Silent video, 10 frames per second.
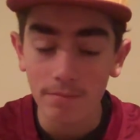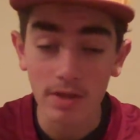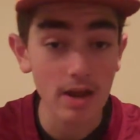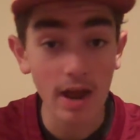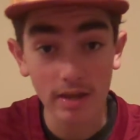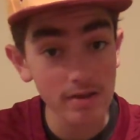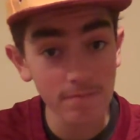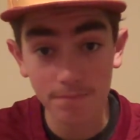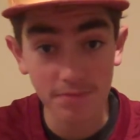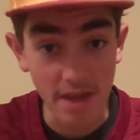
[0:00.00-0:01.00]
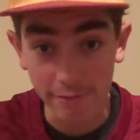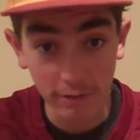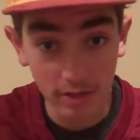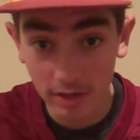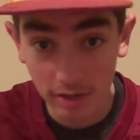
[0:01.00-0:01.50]
And I can
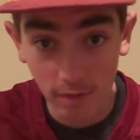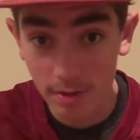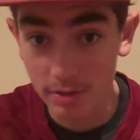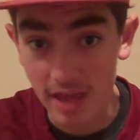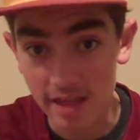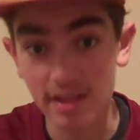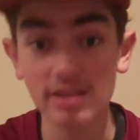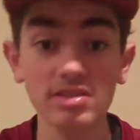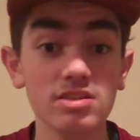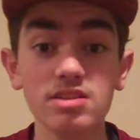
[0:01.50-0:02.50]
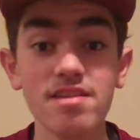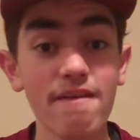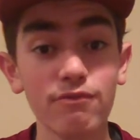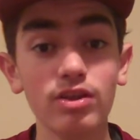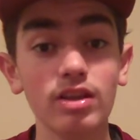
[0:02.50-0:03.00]
definitely agree with that. That's
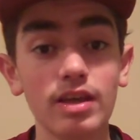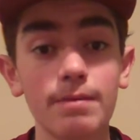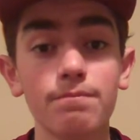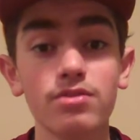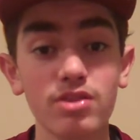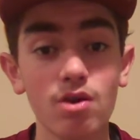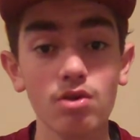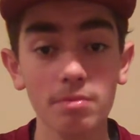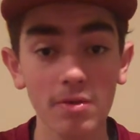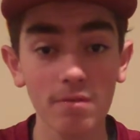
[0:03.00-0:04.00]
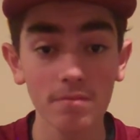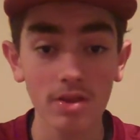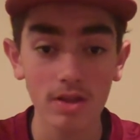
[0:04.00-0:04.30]
definitely notable.